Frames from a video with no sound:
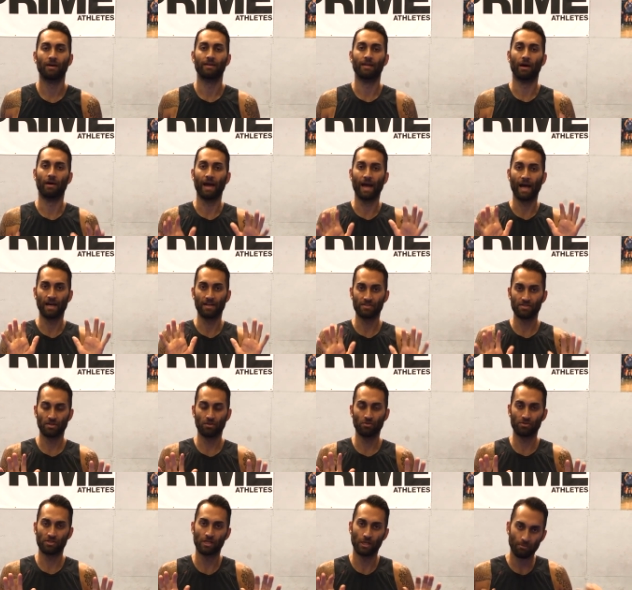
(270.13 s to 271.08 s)
Now, as
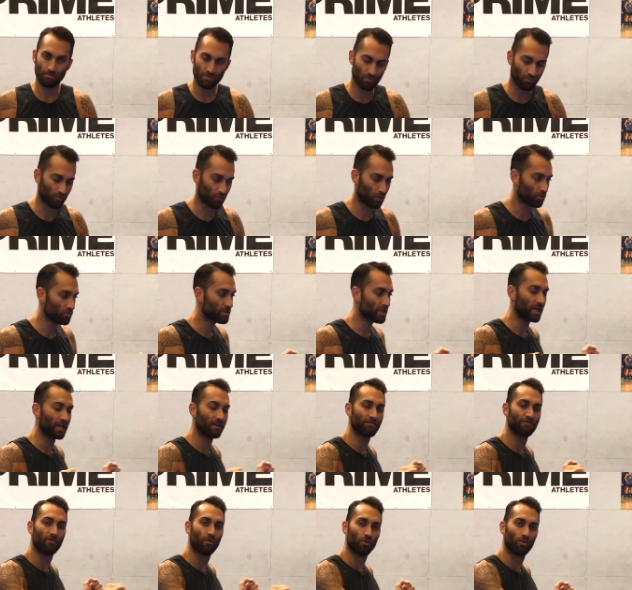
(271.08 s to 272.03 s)
those hips
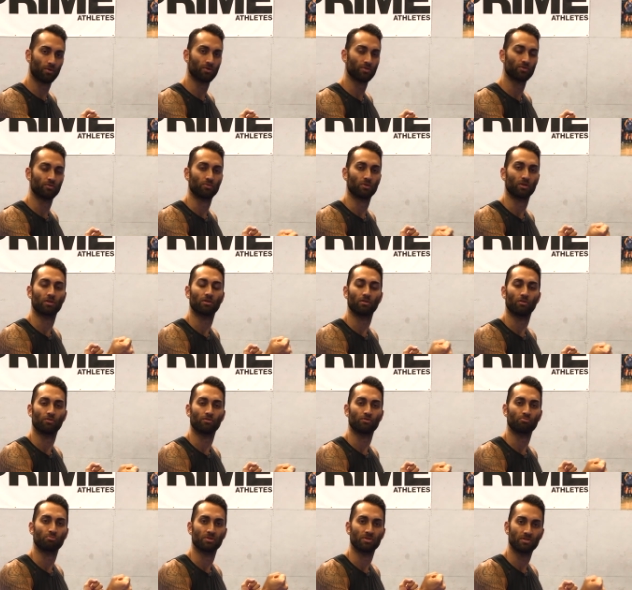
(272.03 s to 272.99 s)
rotate forward to a
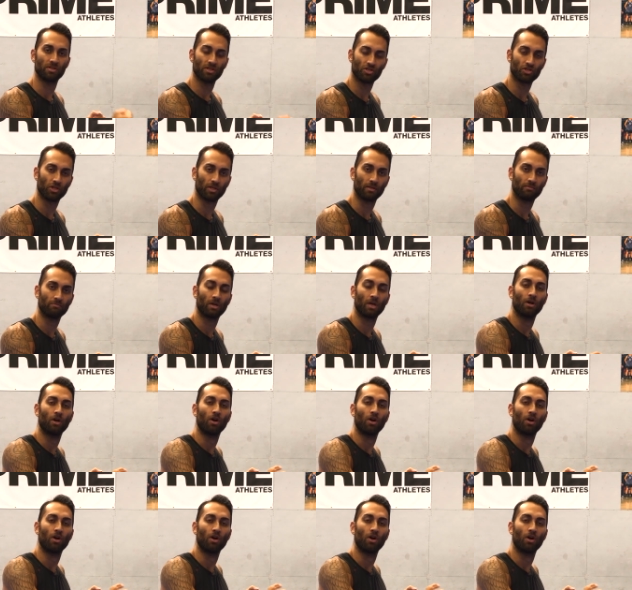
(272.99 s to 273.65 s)
closed position,